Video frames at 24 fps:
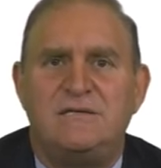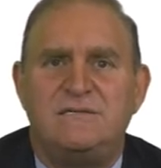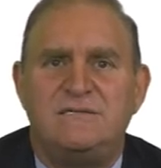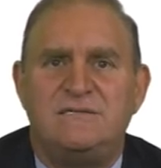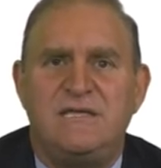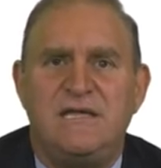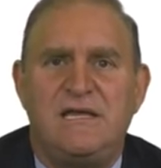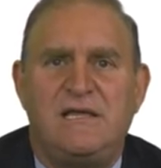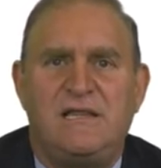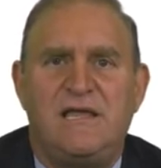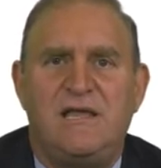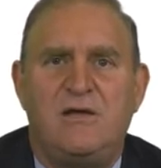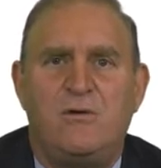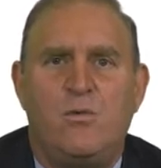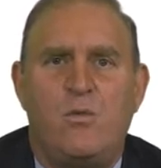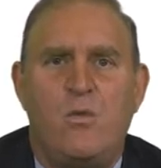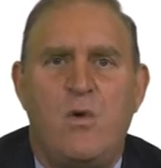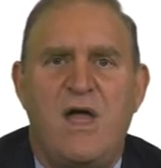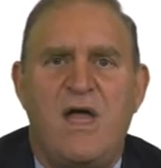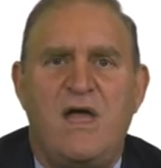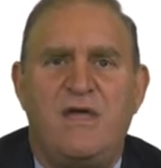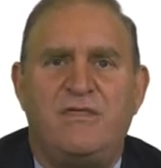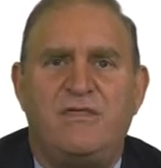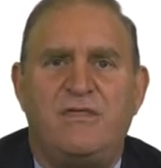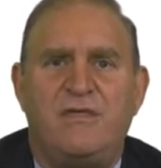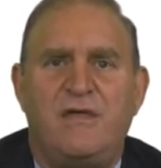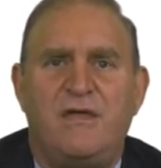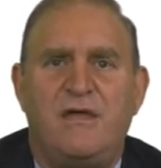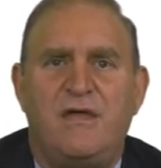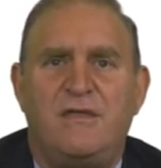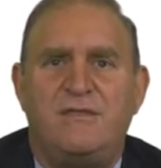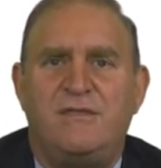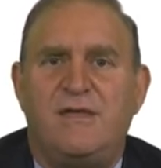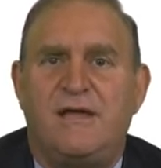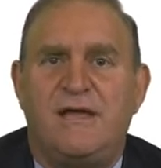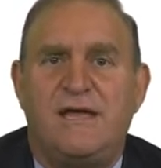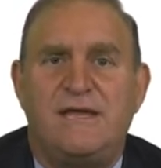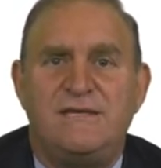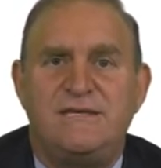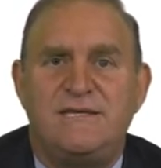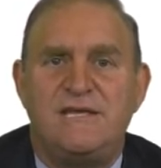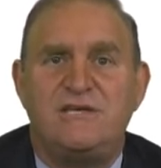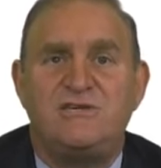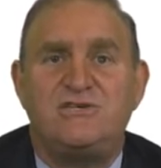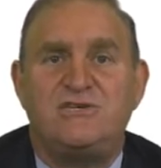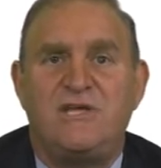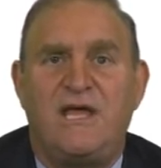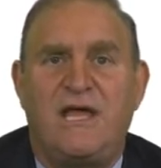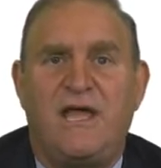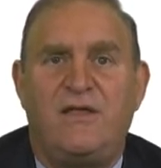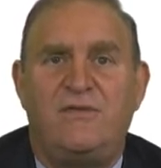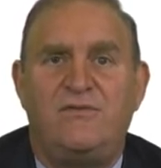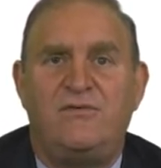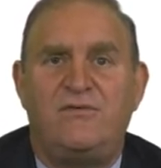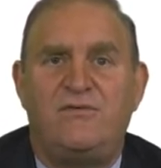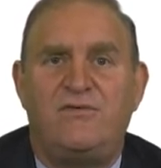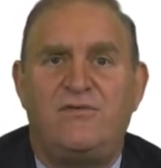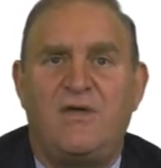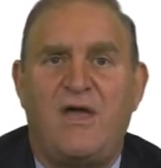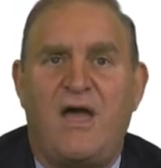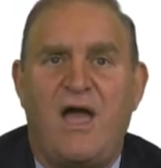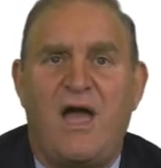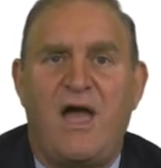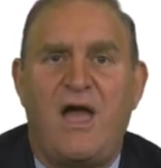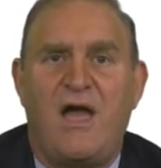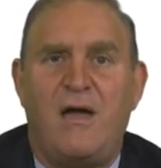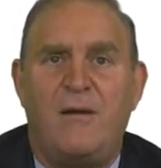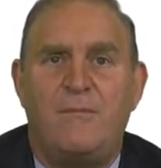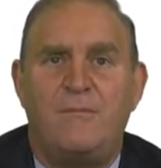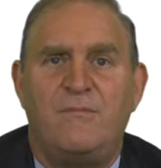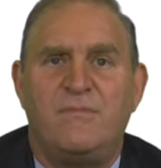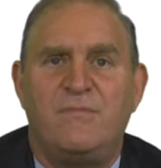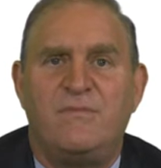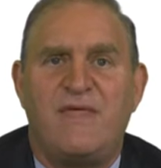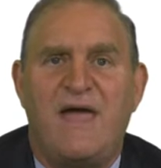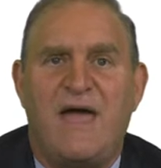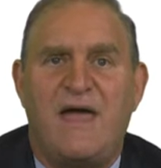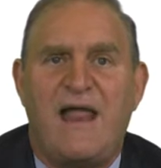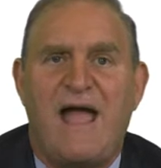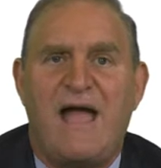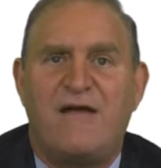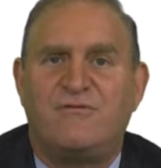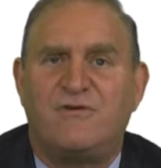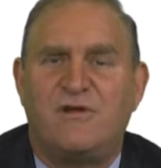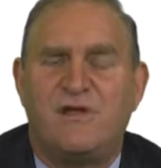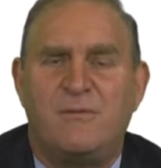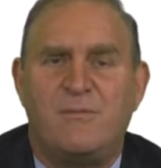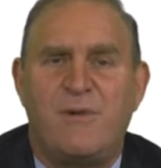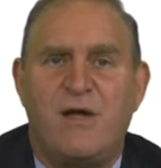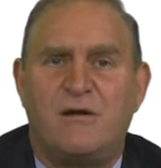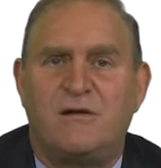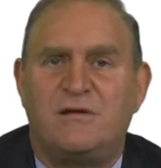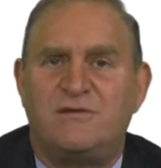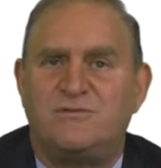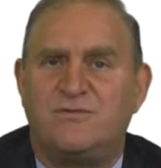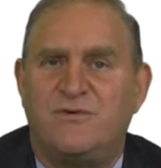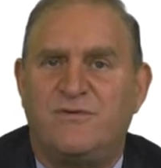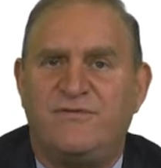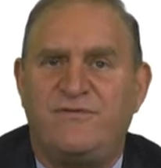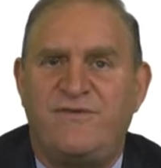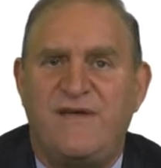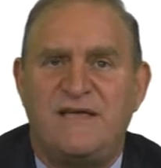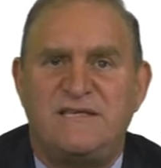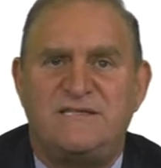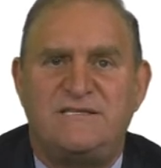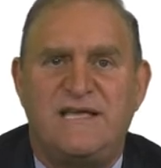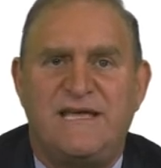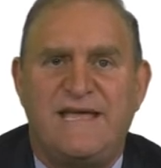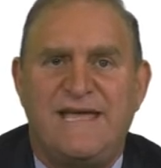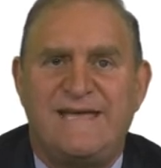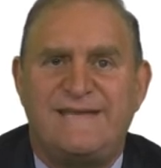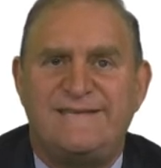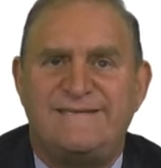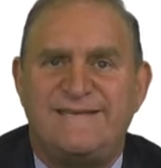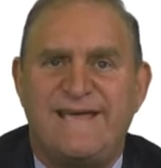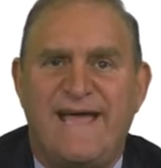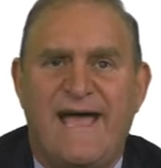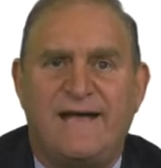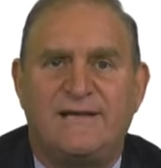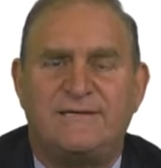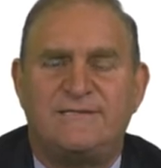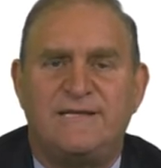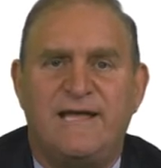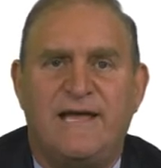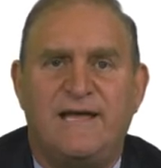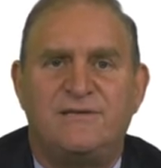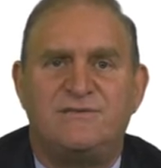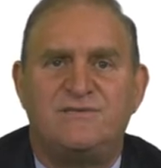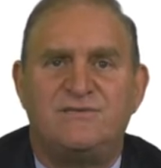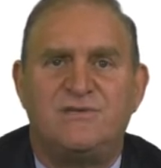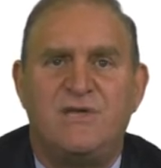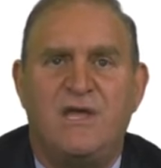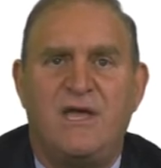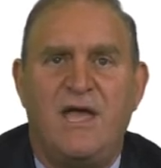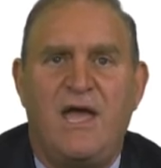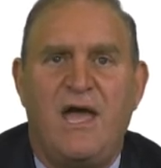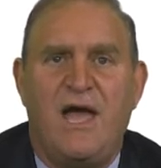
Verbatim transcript: dealing with the conditions um, that African Americans were facing in Texas